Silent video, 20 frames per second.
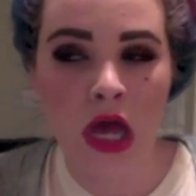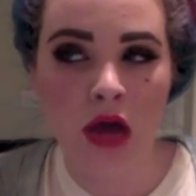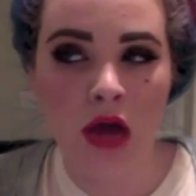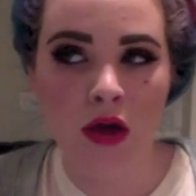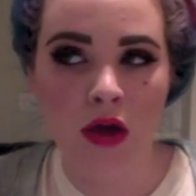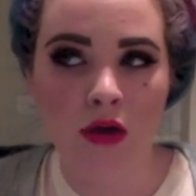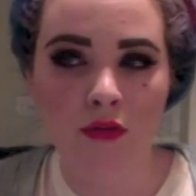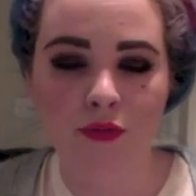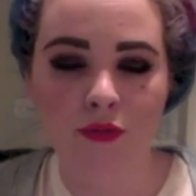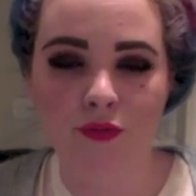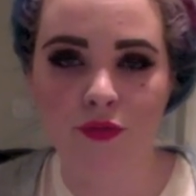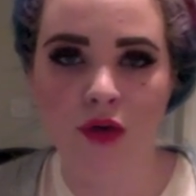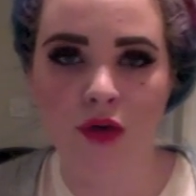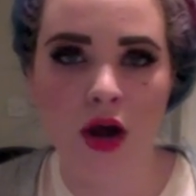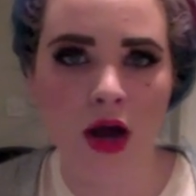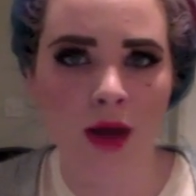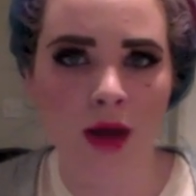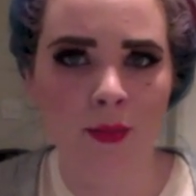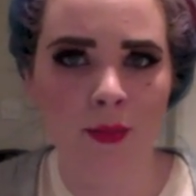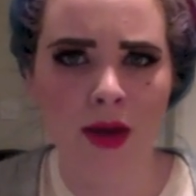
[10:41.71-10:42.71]

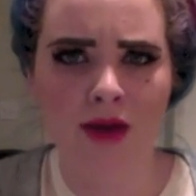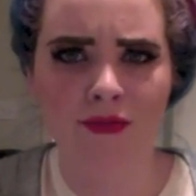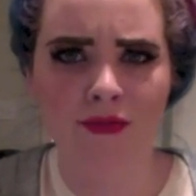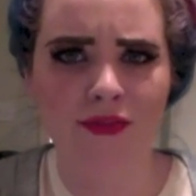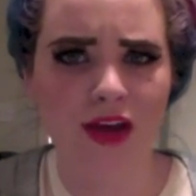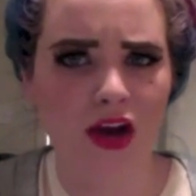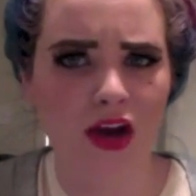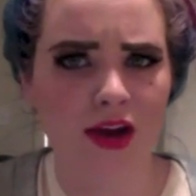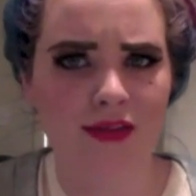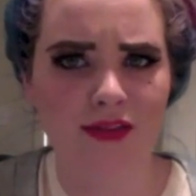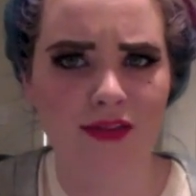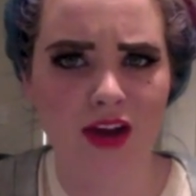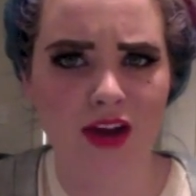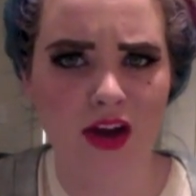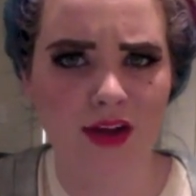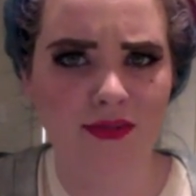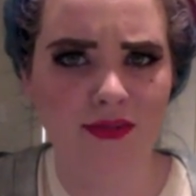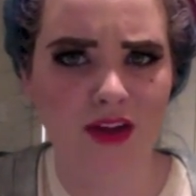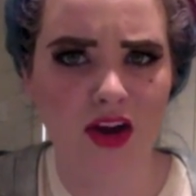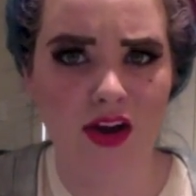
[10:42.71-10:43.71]
from a very,
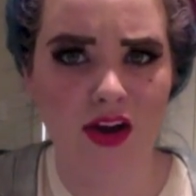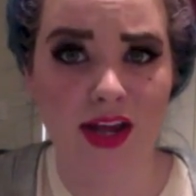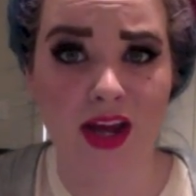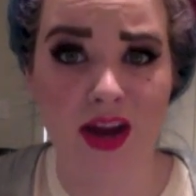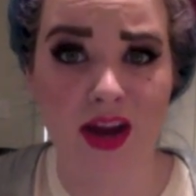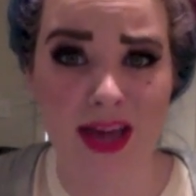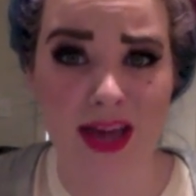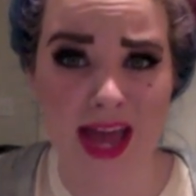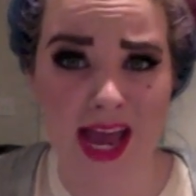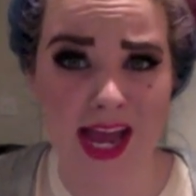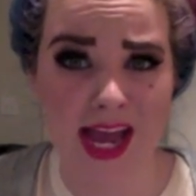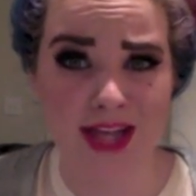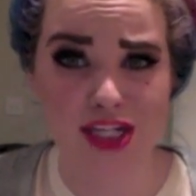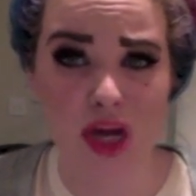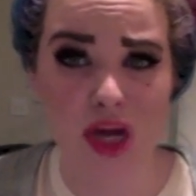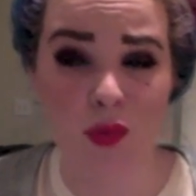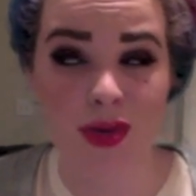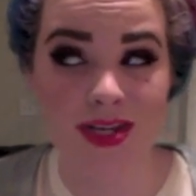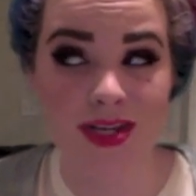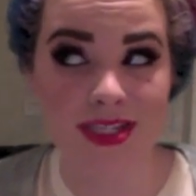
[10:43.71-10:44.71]
very, very young age. I
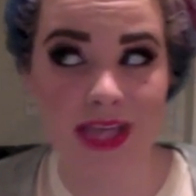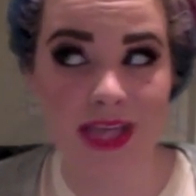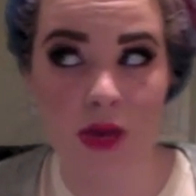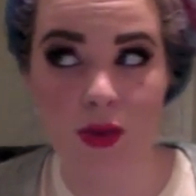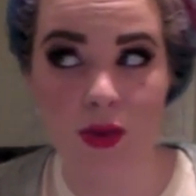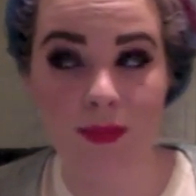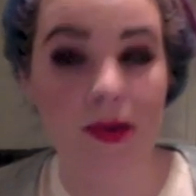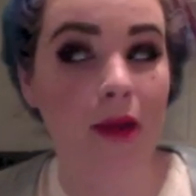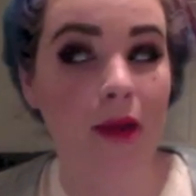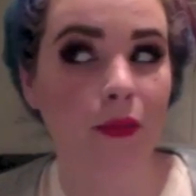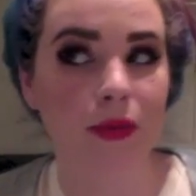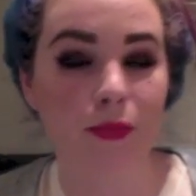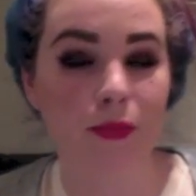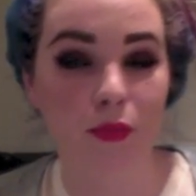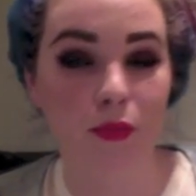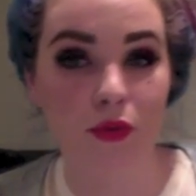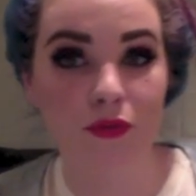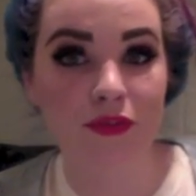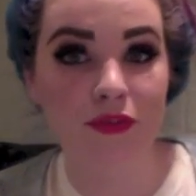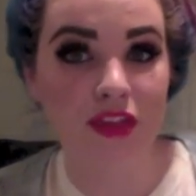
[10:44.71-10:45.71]
want to say we probably
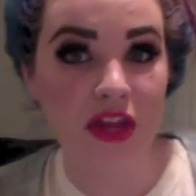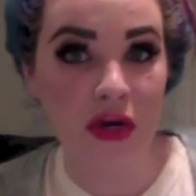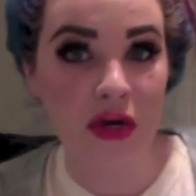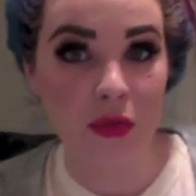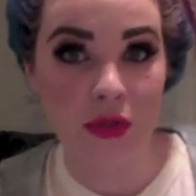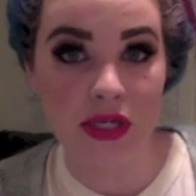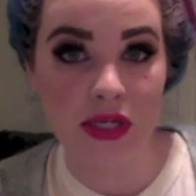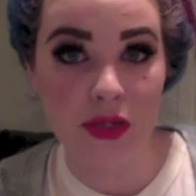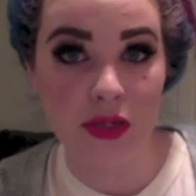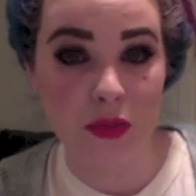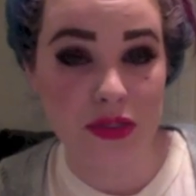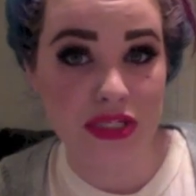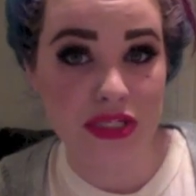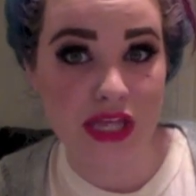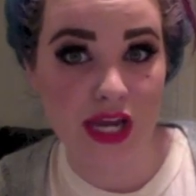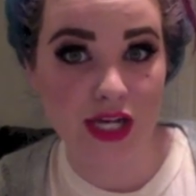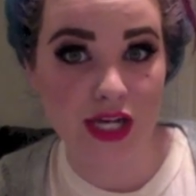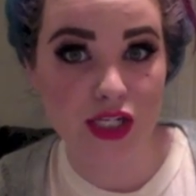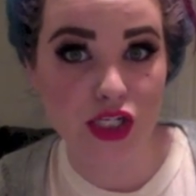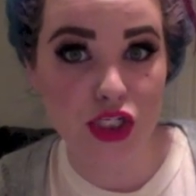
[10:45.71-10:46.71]
moved there when he was
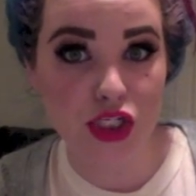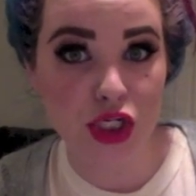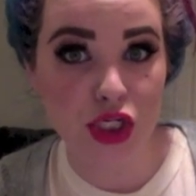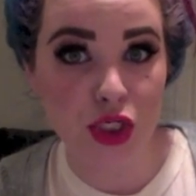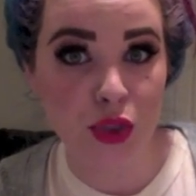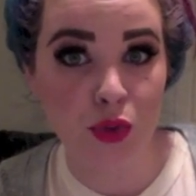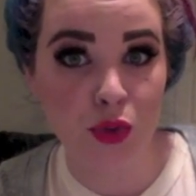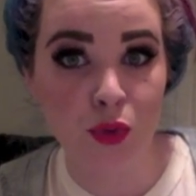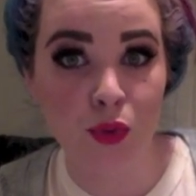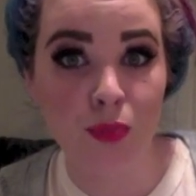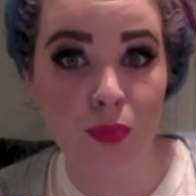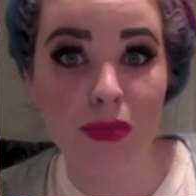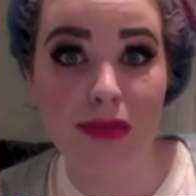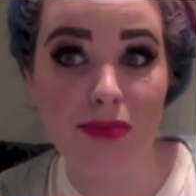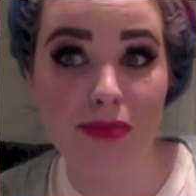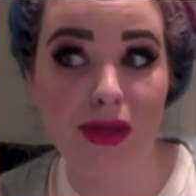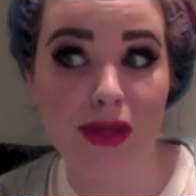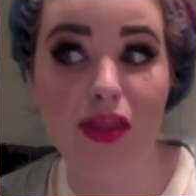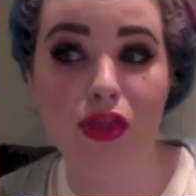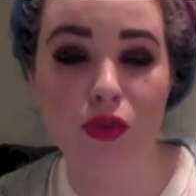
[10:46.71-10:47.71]
like 2,
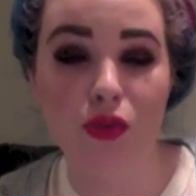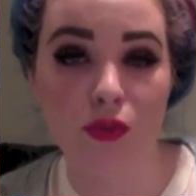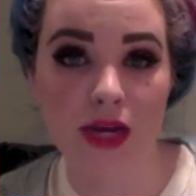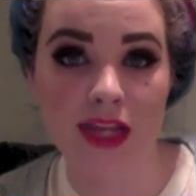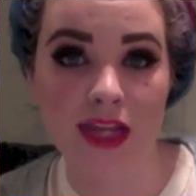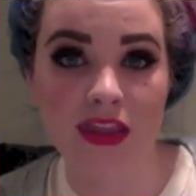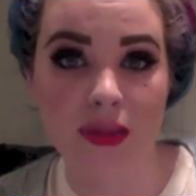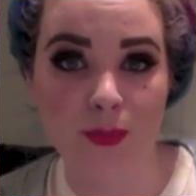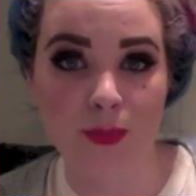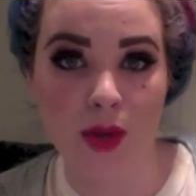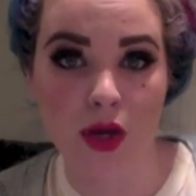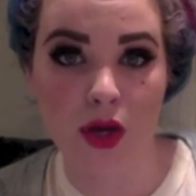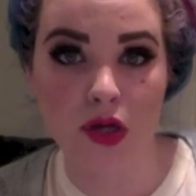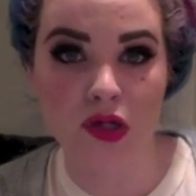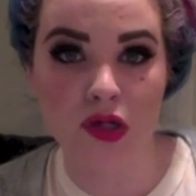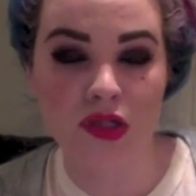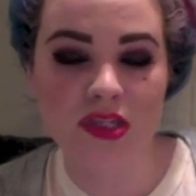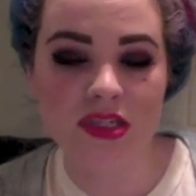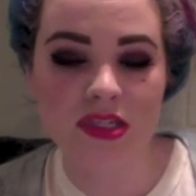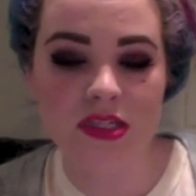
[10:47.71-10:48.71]
maybe 3 at the
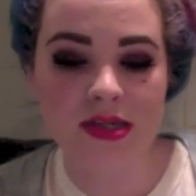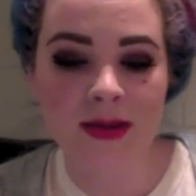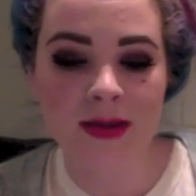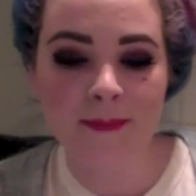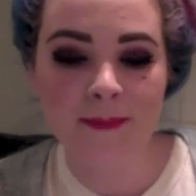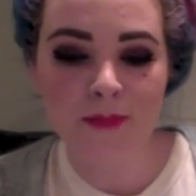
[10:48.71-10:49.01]
most.